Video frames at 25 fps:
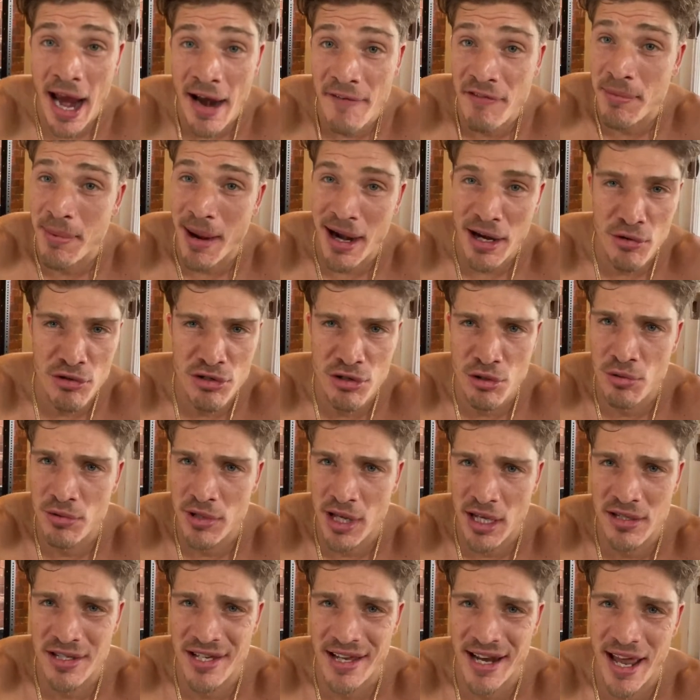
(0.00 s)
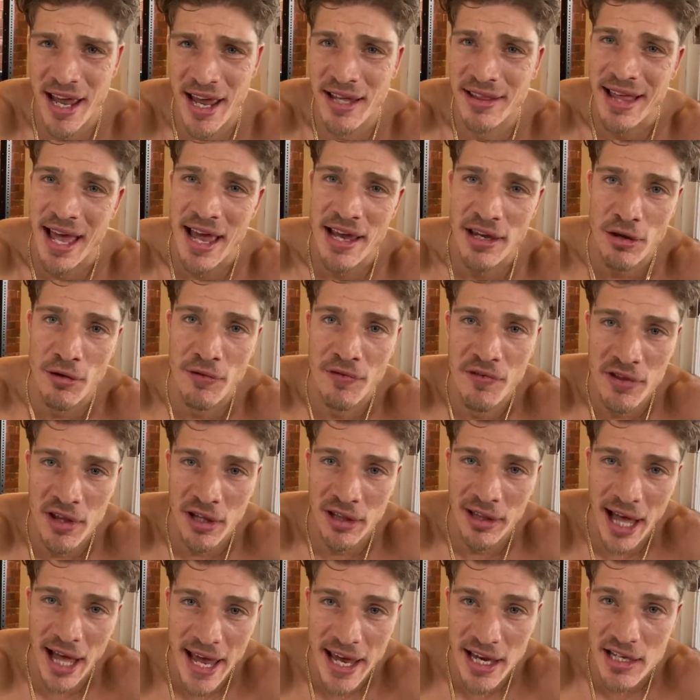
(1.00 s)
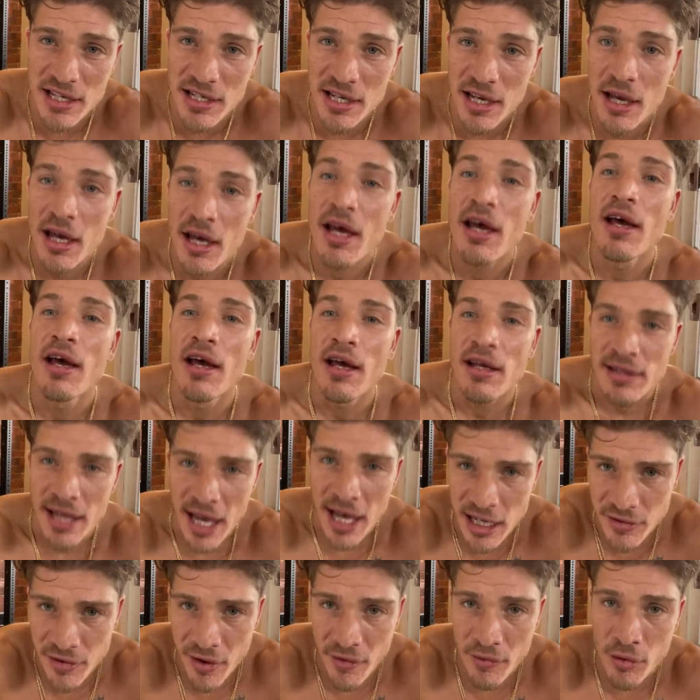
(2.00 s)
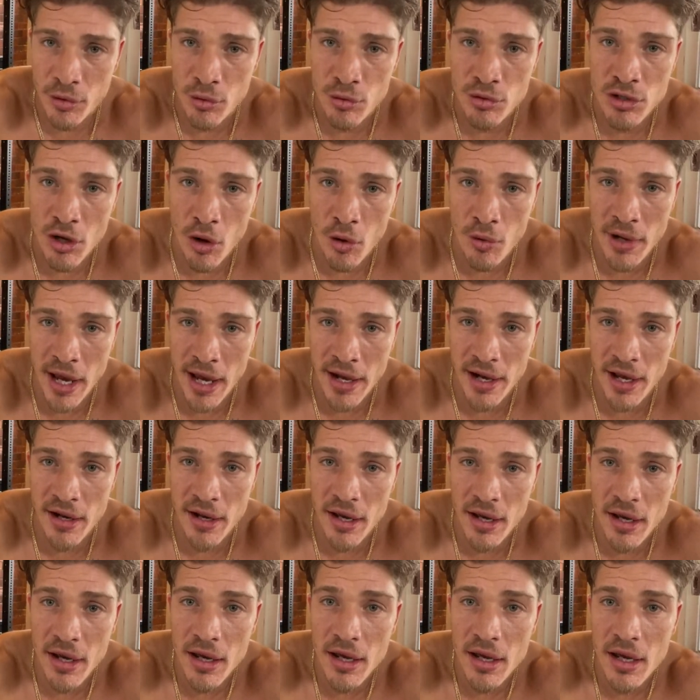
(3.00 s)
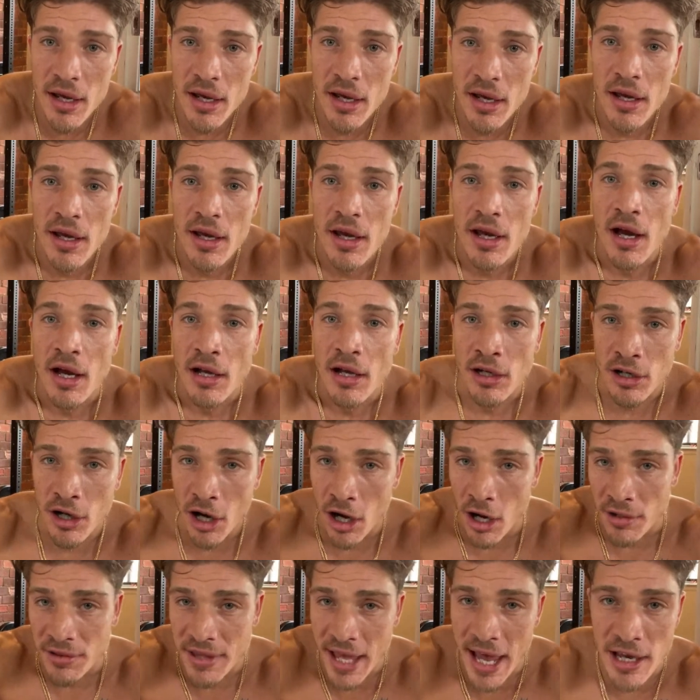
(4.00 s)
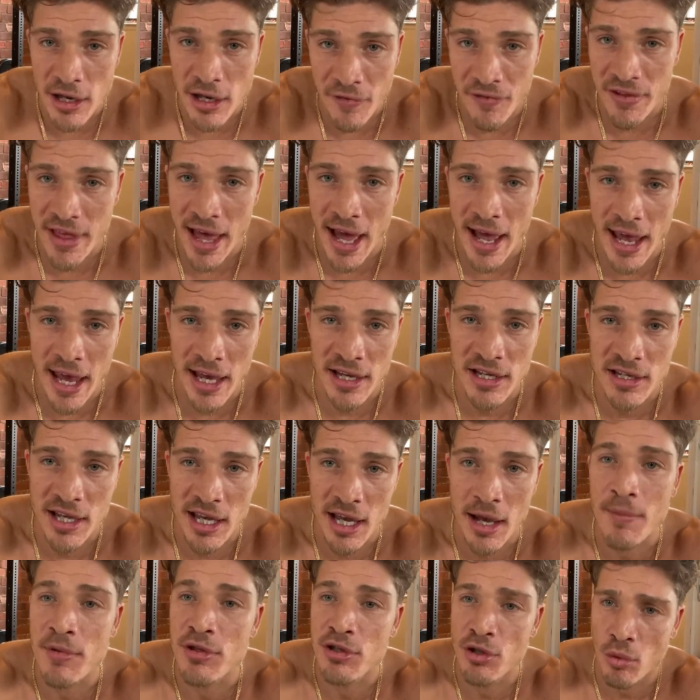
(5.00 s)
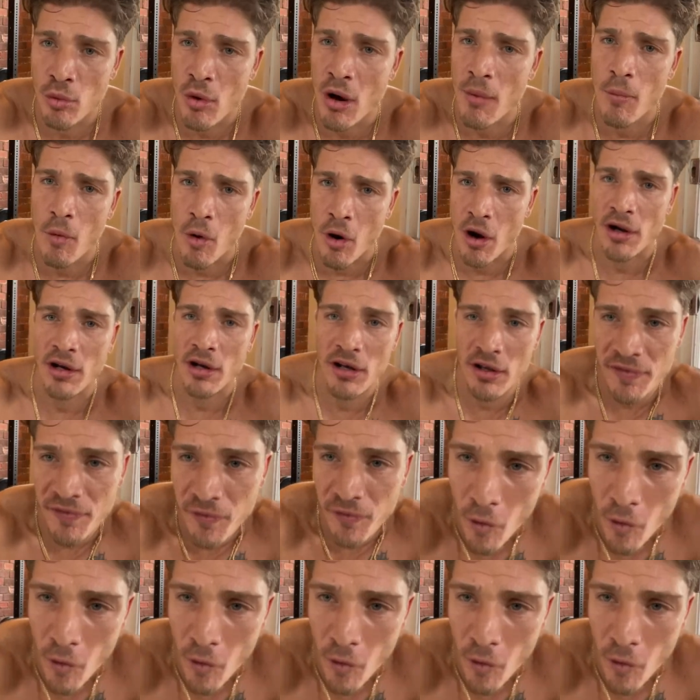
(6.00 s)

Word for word: everybody who tuned in today. Thank you for the likes. Thanks for everyone who donated. Good. Thank you for that, HD. I'm going to do one more. Good